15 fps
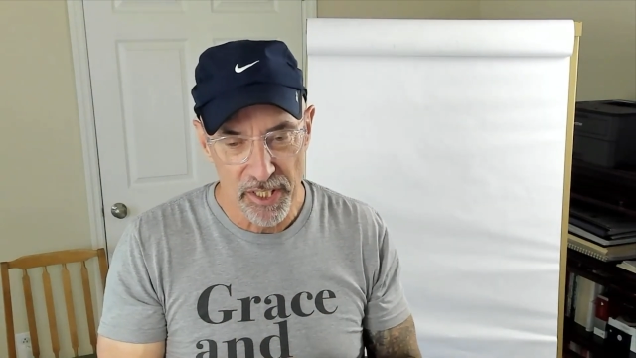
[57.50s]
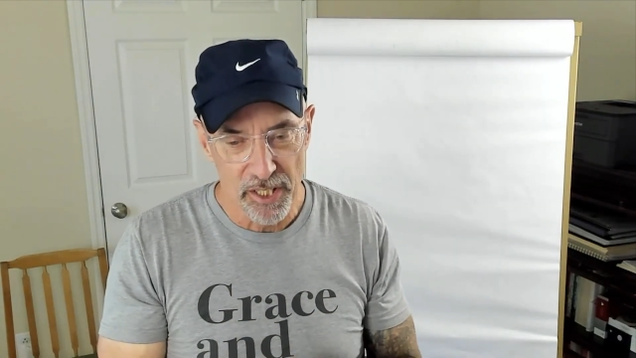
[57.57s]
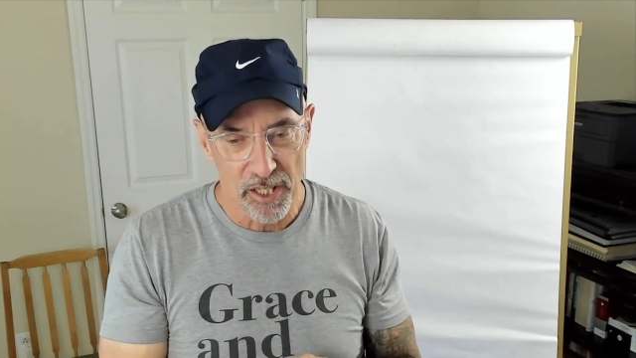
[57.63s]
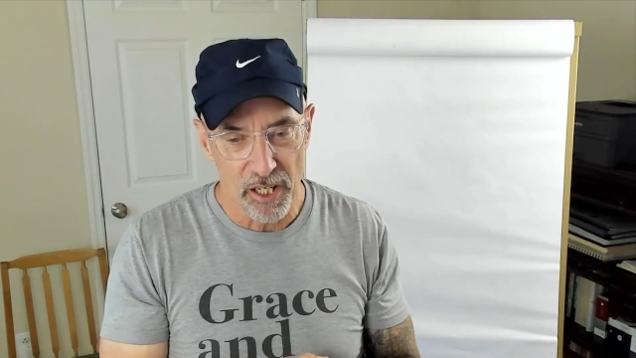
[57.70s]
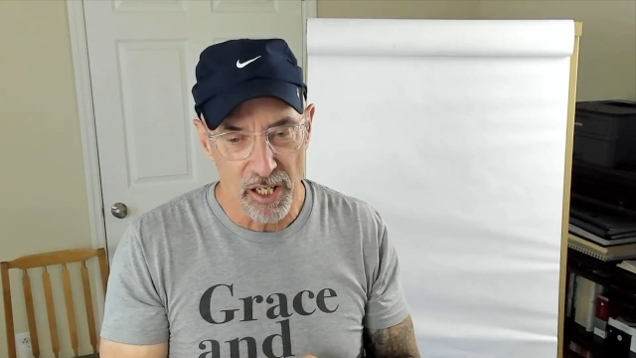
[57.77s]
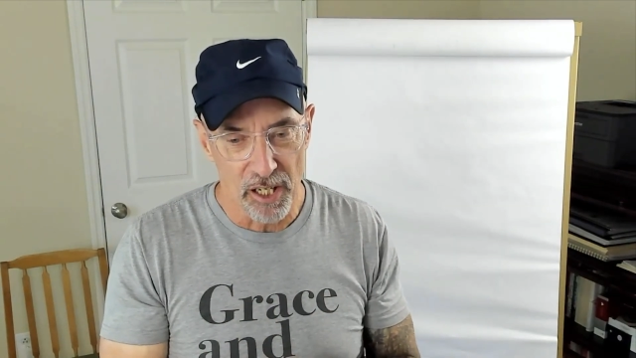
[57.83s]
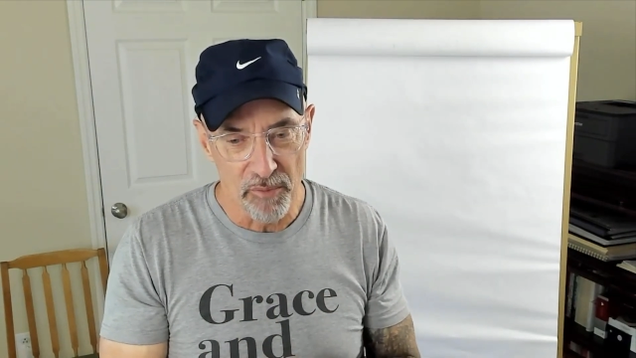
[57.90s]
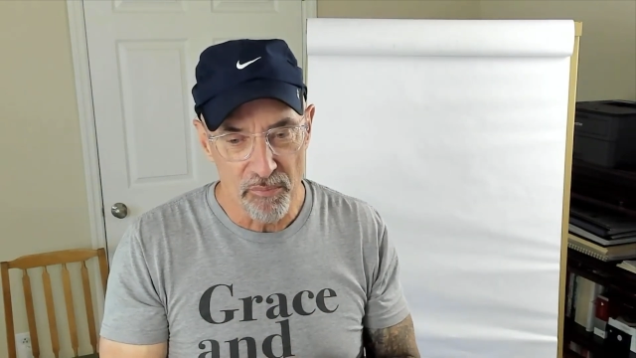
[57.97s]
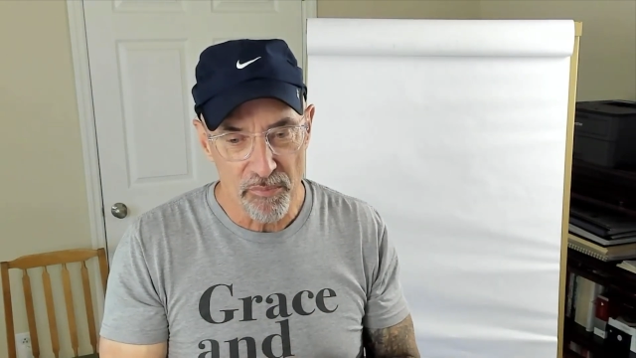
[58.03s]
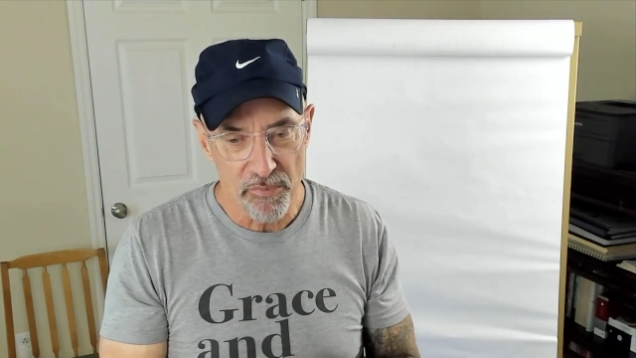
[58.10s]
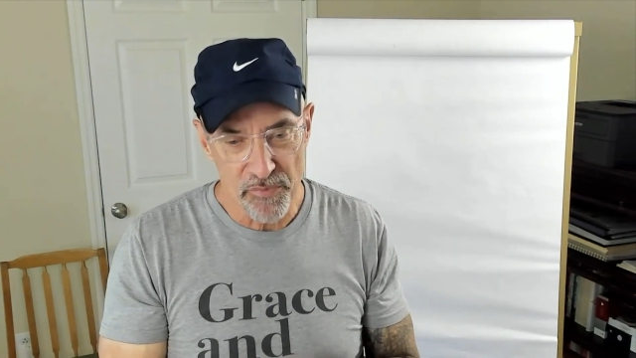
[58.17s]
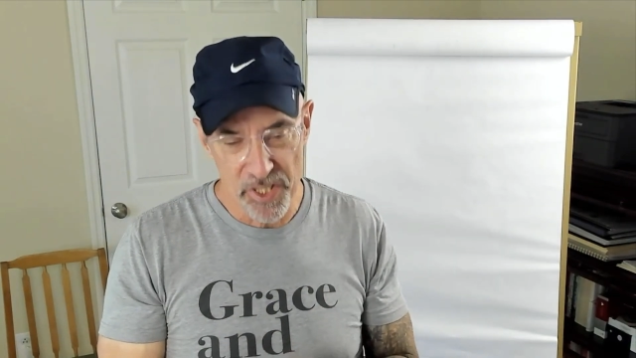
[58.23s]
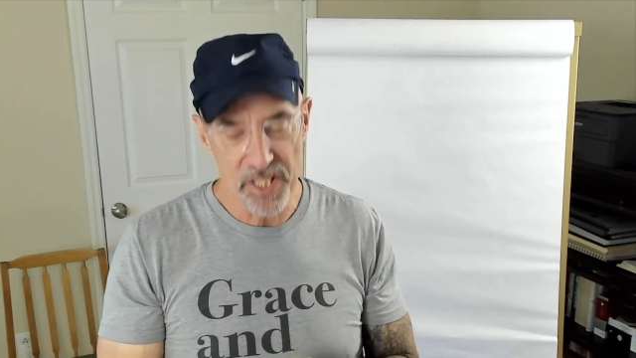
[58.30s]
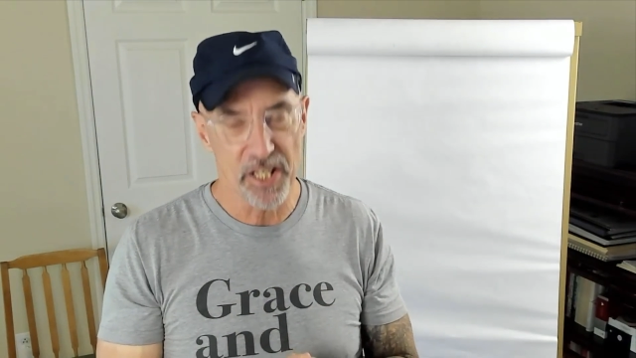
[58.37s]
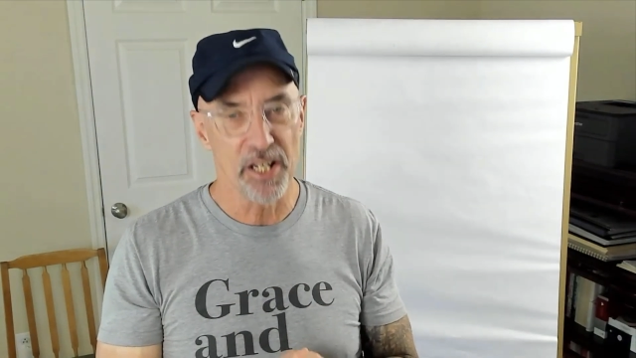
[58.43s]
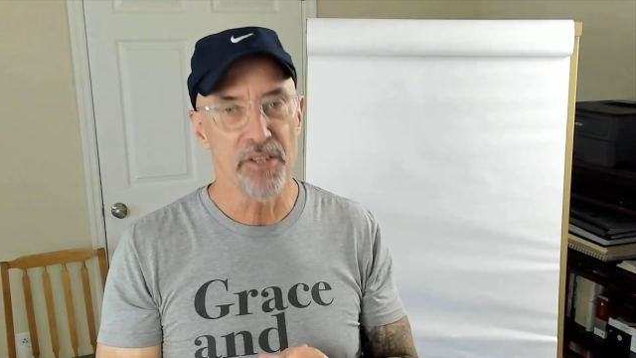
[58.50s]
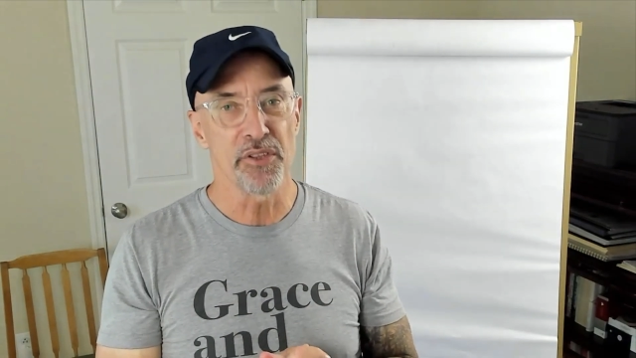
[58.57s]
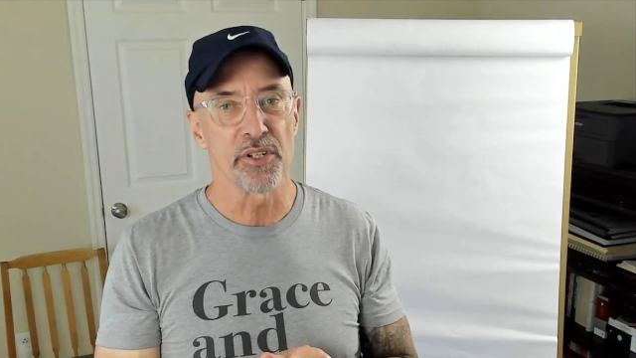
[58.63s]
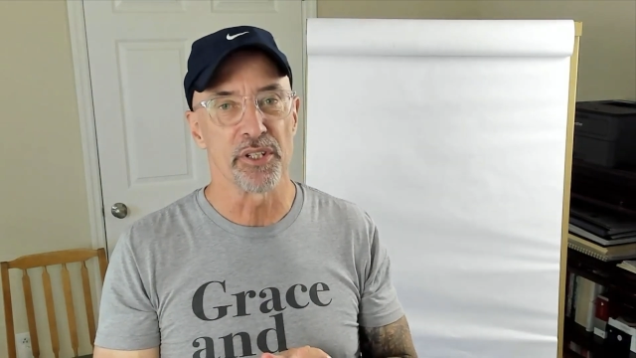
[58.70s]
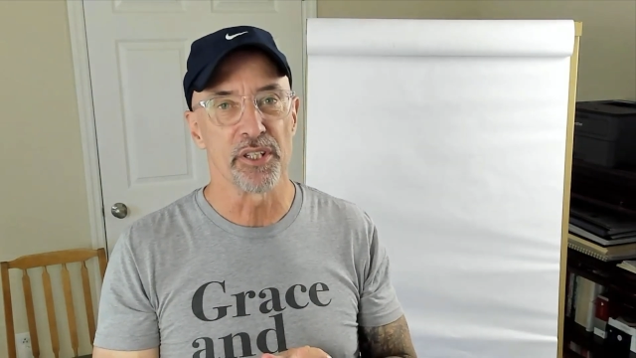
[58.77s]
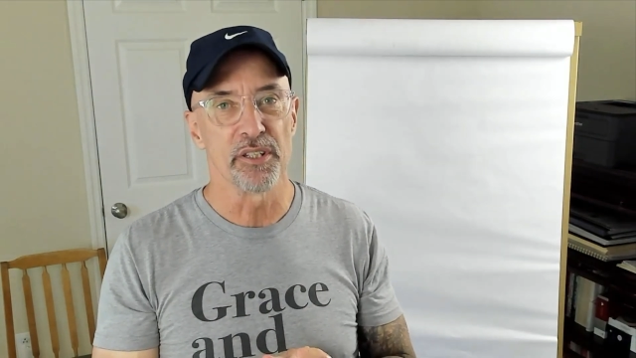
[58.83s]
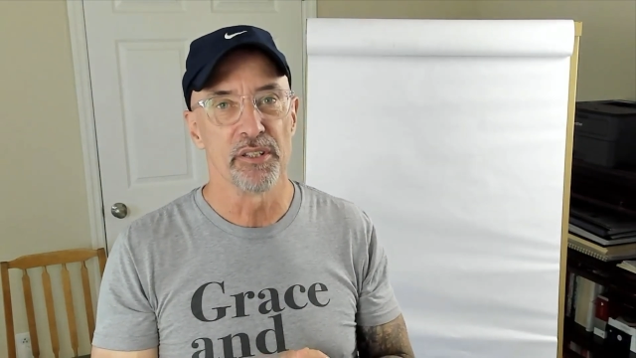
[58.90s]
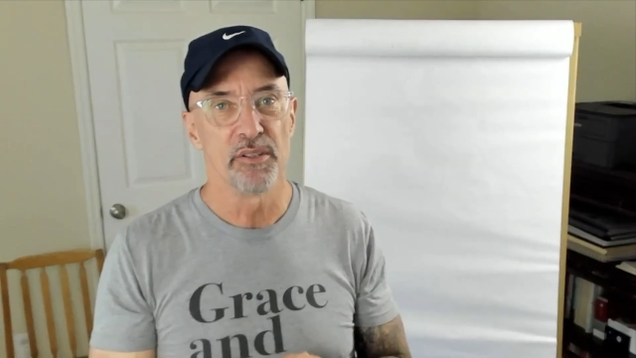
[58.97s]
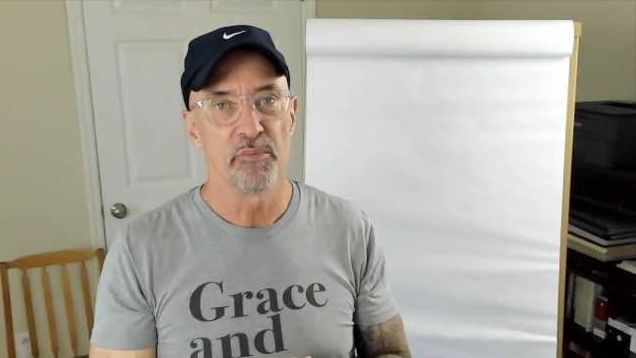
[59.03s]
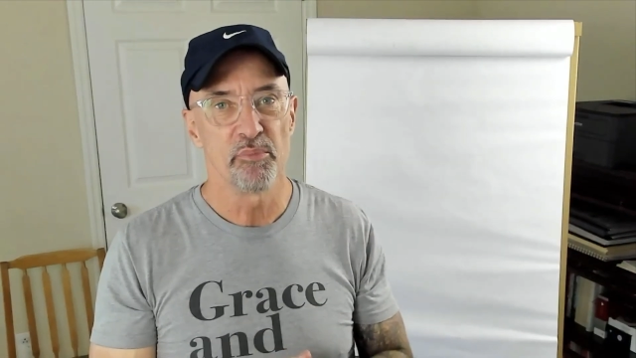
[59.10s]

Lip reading: the other